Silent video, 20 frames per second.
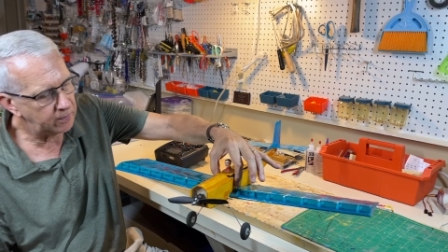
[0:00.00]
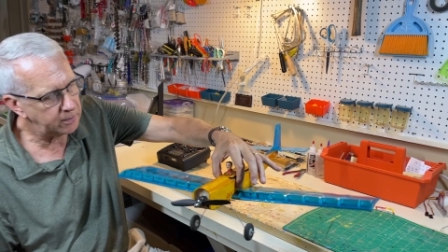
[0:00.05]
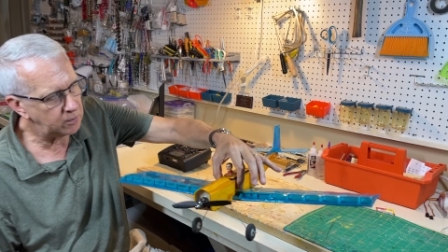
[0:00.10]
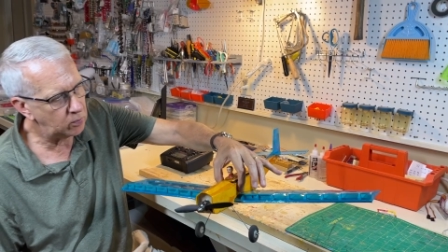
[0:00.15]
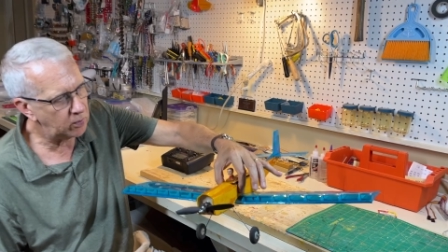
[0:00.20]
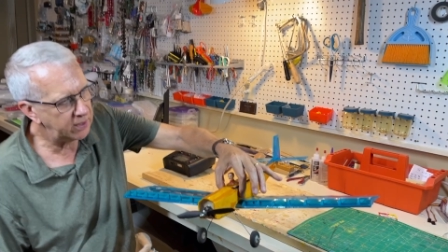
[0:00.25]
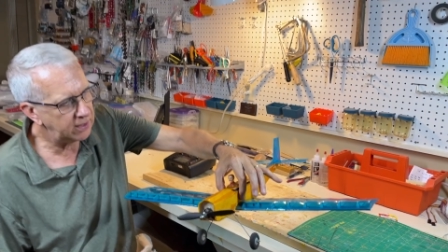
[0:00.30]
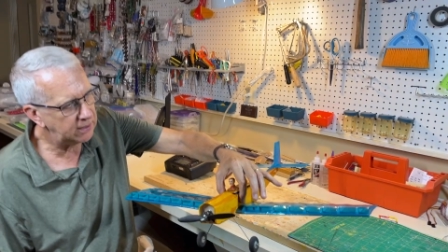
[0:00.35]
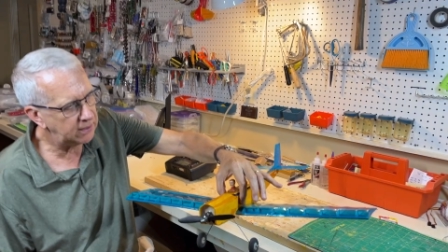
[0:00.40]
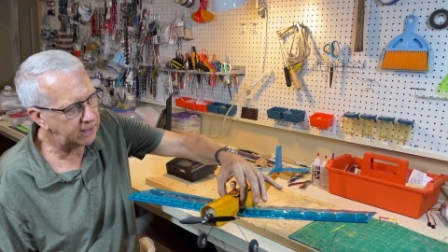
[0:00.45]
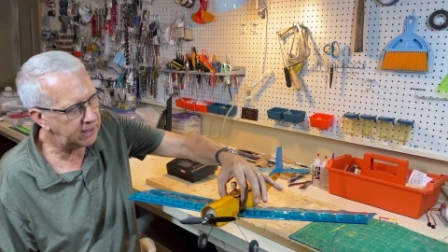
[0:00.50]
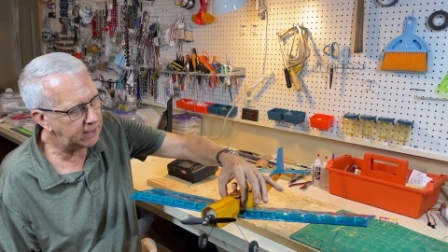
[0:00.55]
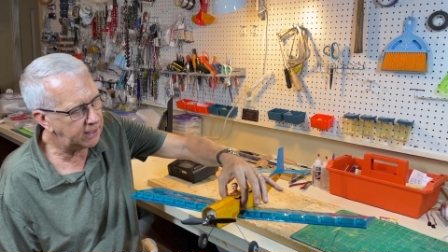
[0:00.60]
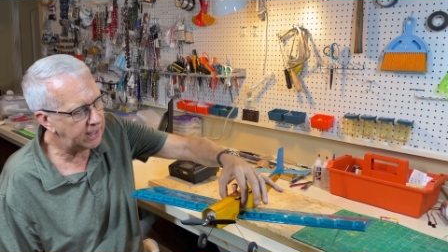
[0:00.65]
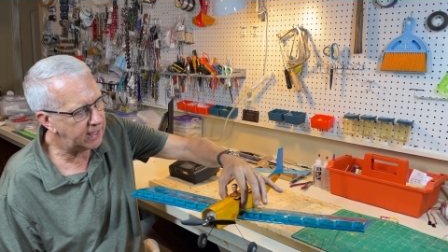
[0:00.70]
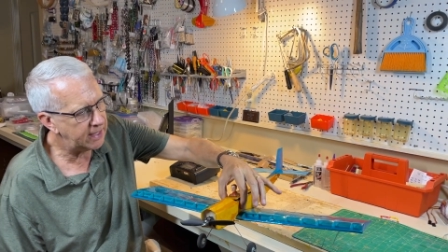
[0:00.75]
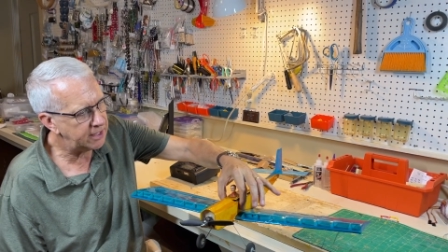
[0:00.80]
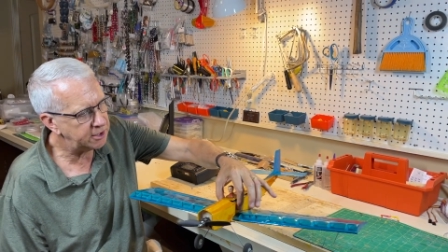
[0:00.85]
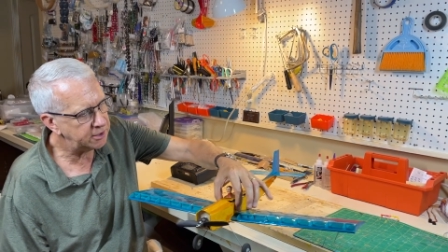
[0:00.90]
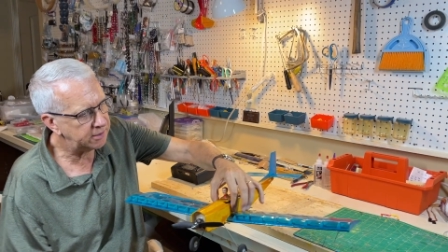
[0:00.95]
the wing leading
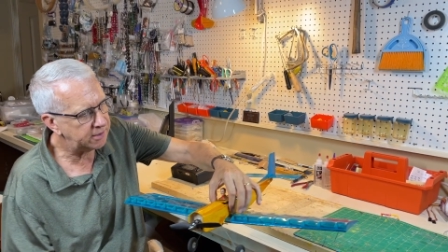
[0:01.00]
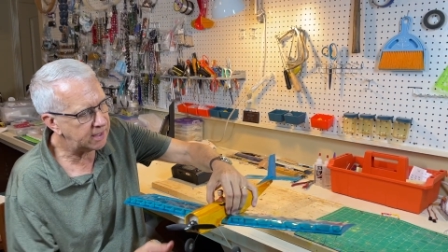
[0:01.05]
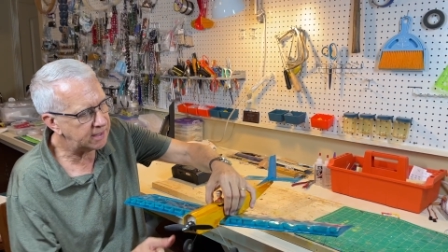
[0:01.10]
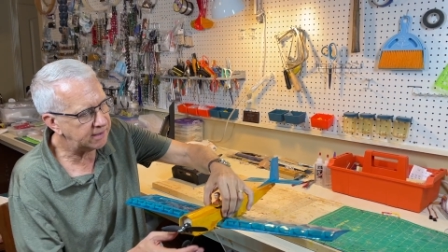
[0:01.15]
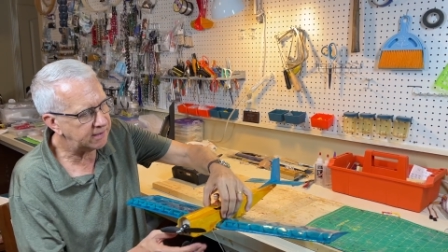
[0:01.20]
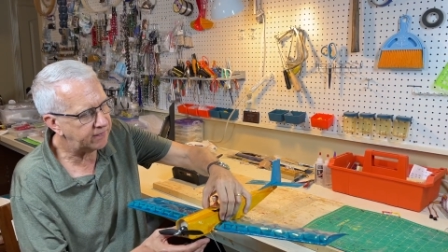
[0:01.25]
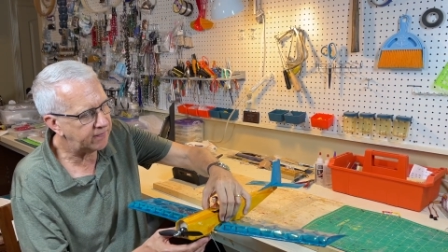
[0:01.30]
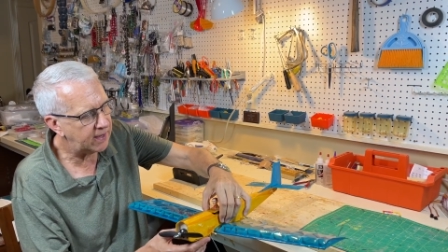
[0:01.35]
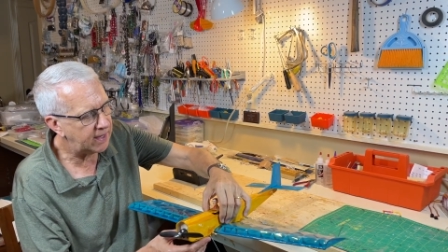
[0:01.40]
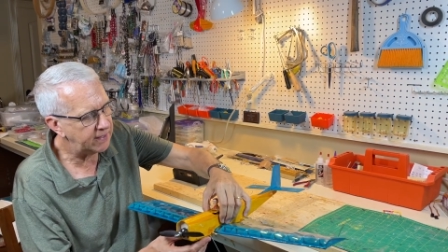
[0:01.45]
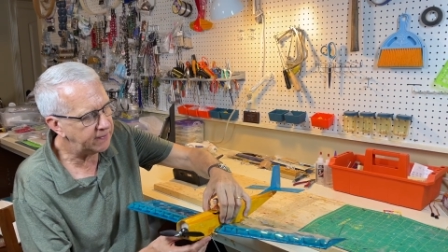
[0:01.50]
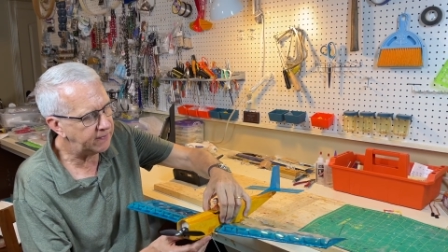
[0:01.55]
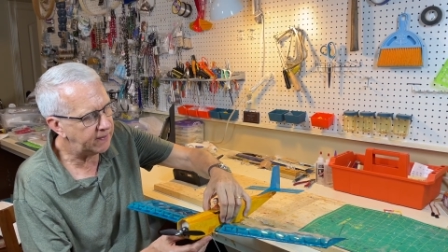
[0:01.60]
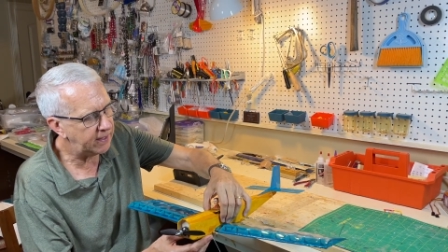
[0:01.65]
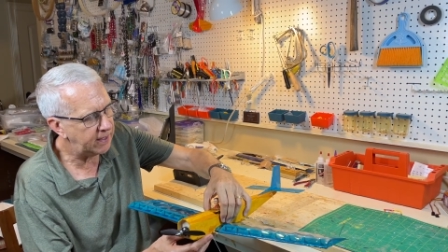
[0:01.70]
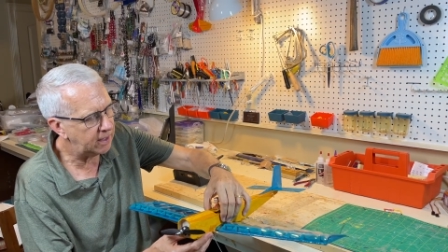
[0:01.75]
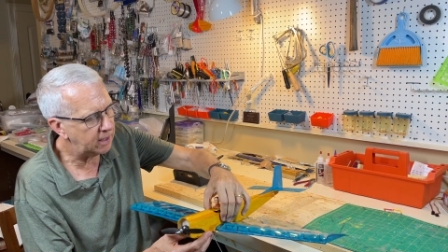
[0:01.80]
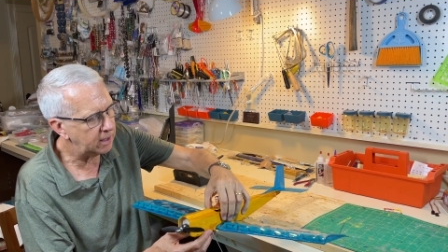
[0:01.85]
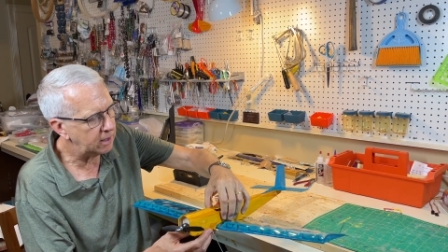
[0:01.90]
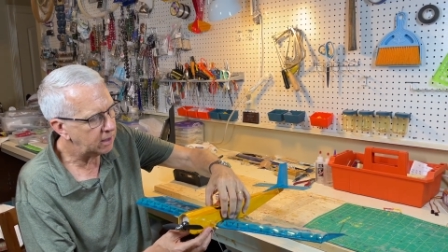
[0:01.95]
edge. That's fine
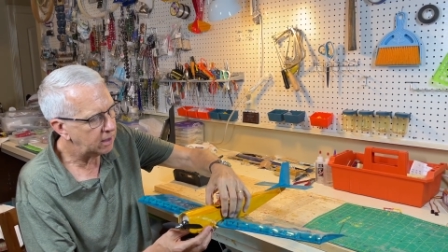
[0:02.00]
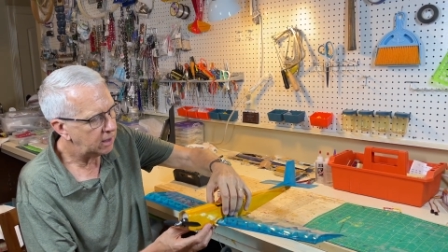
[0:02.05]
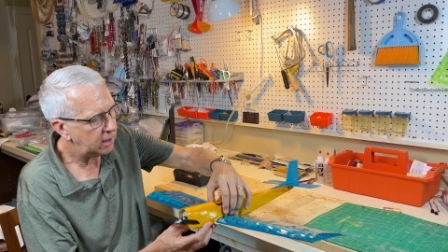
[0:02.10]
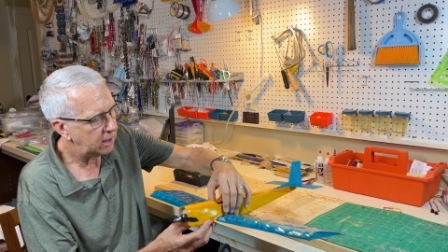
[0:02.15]
there.